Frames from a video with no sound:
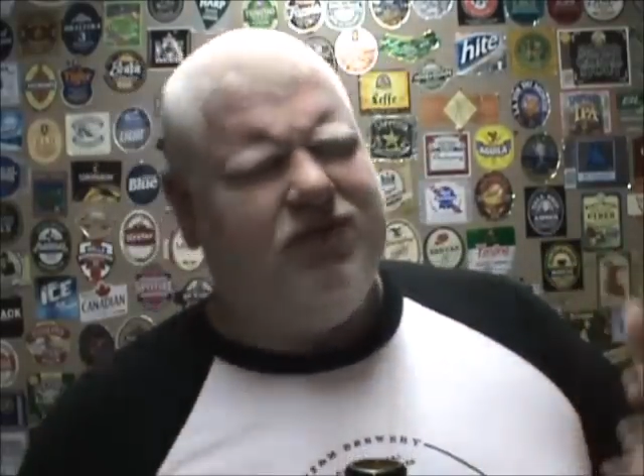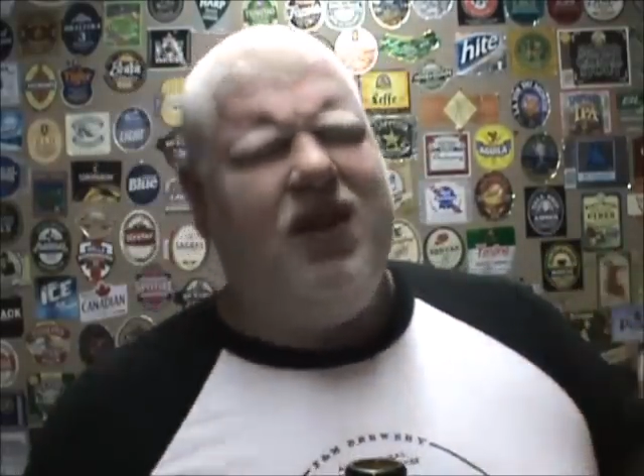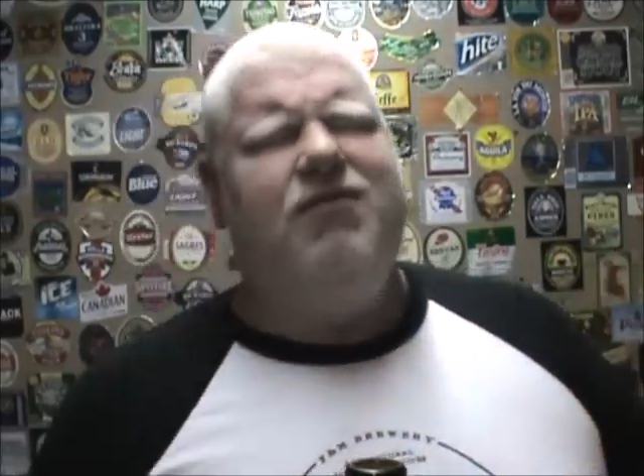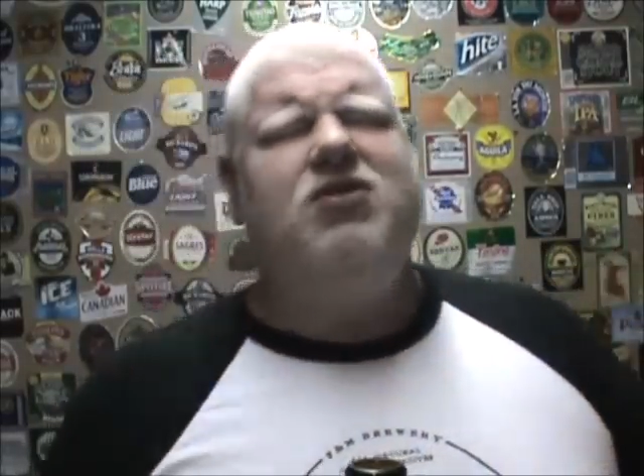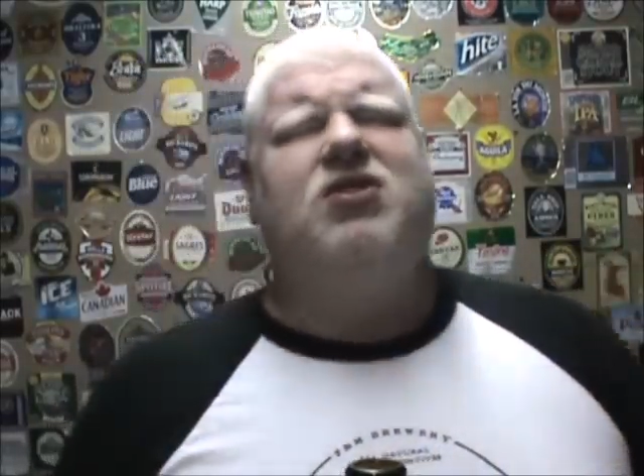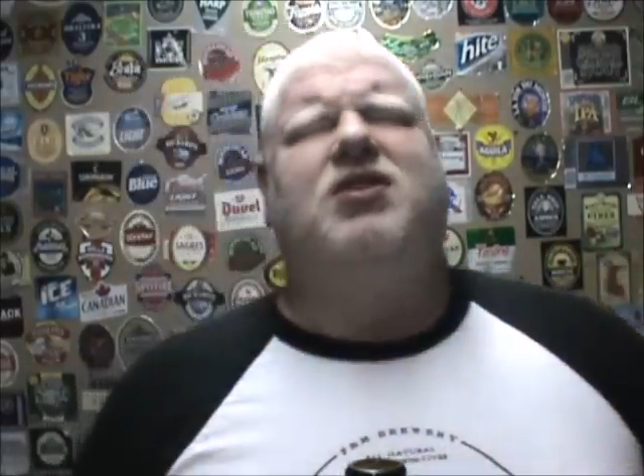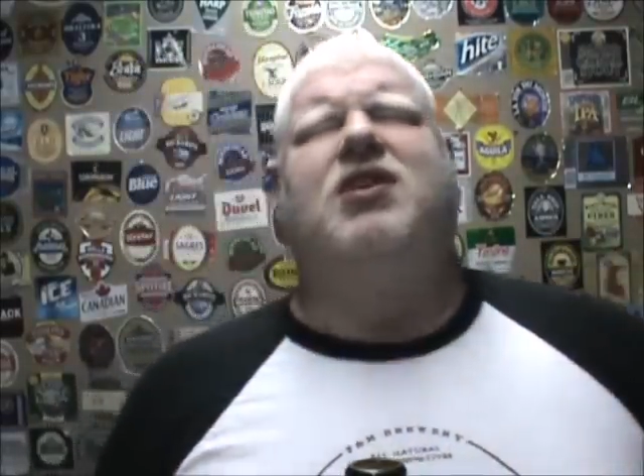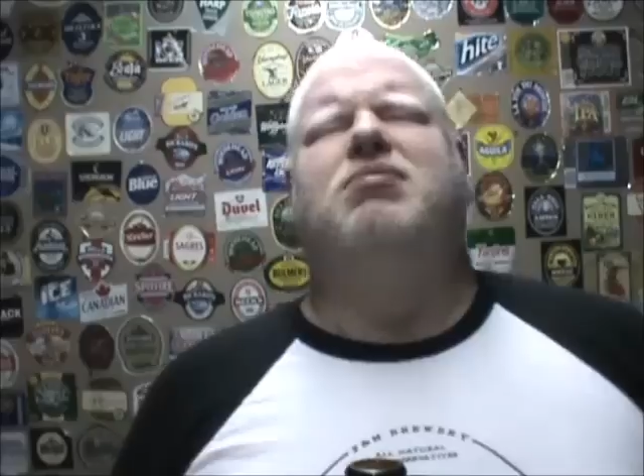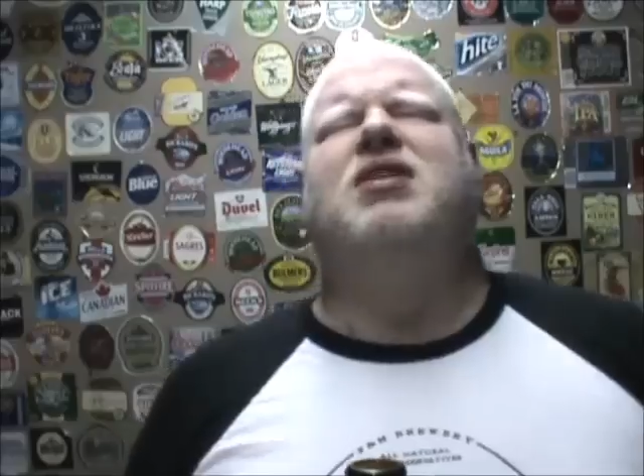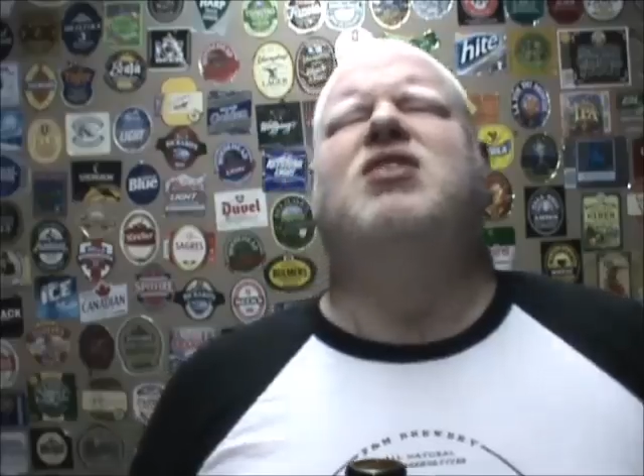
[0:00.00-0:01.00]
flavors on
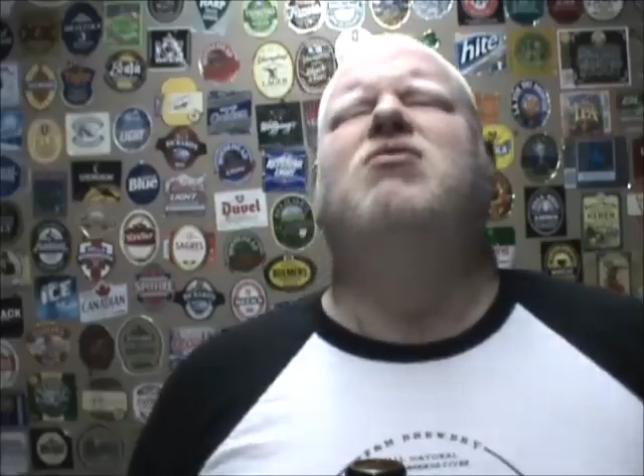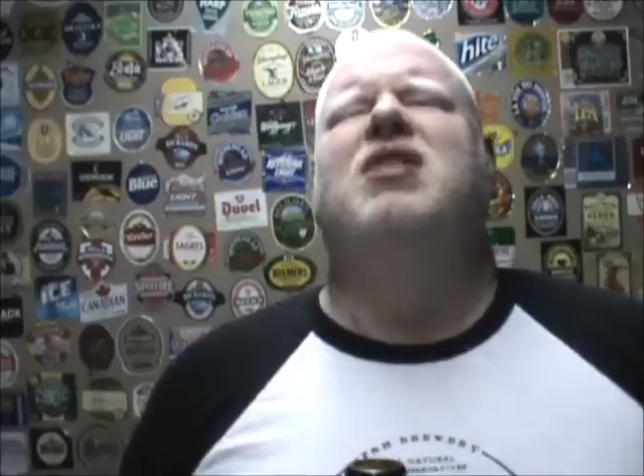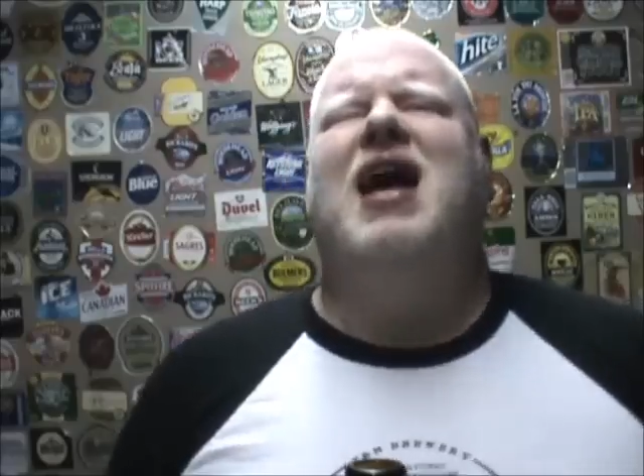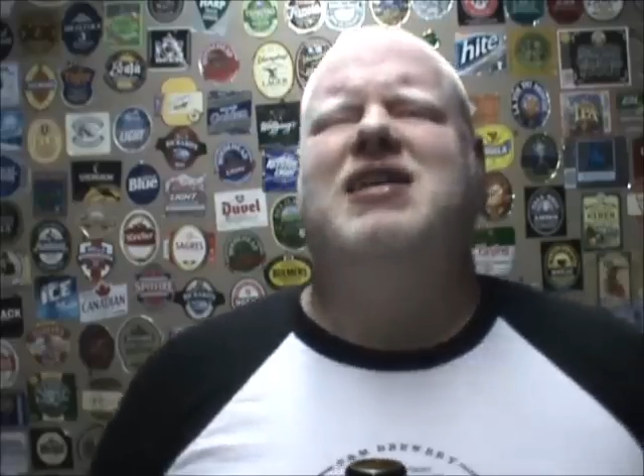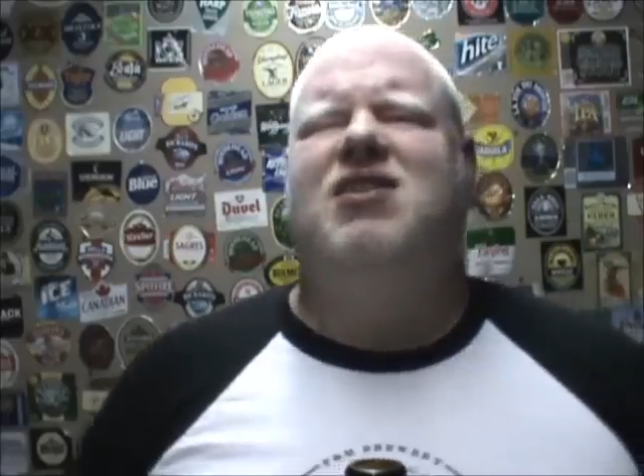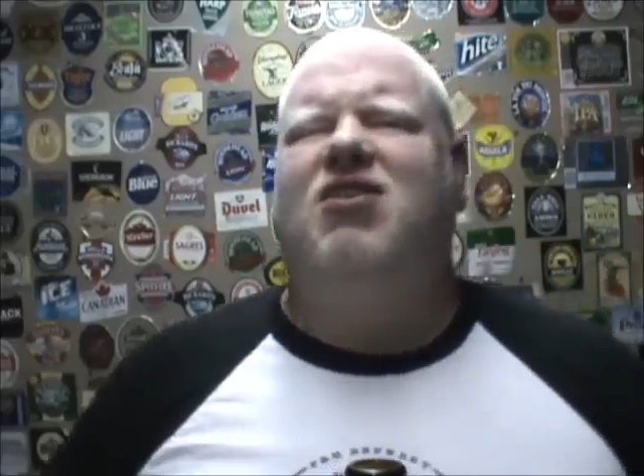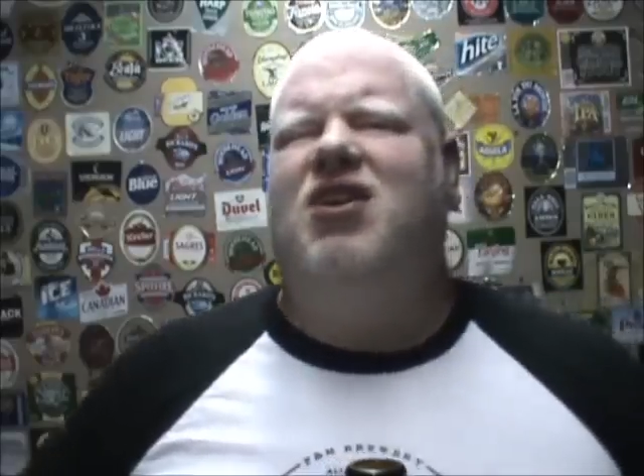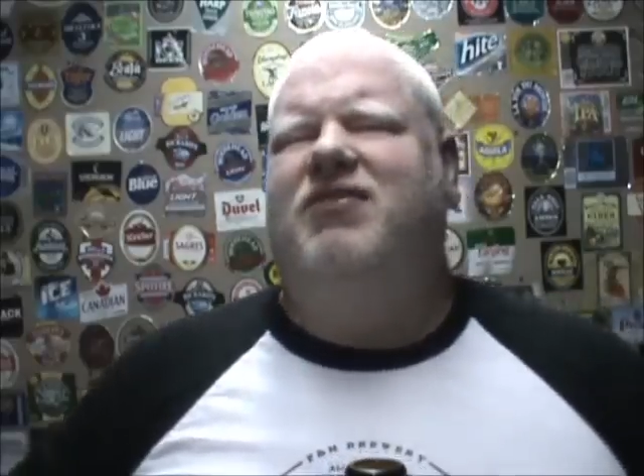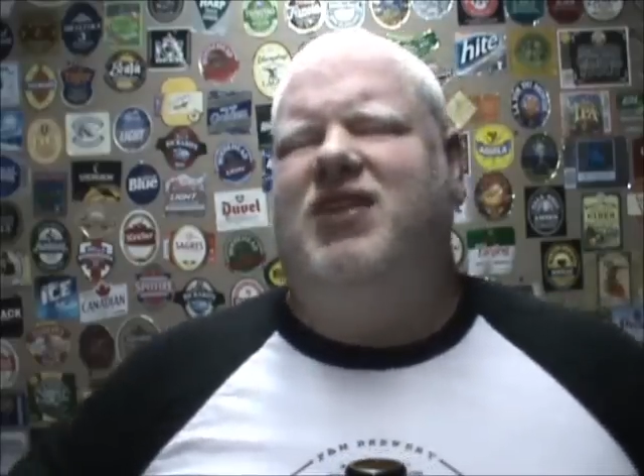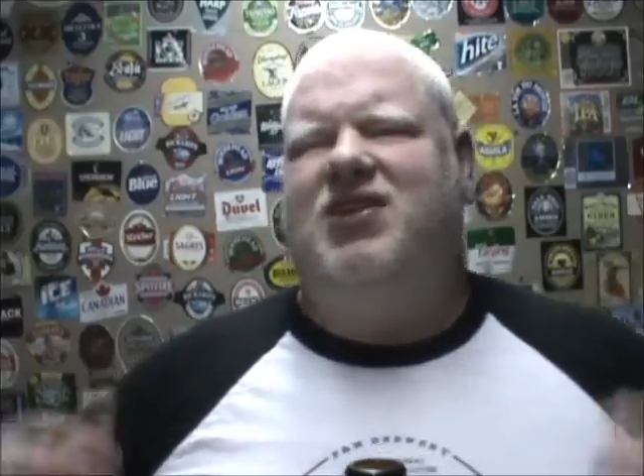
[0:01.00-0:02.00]
there, but they don't last long enough.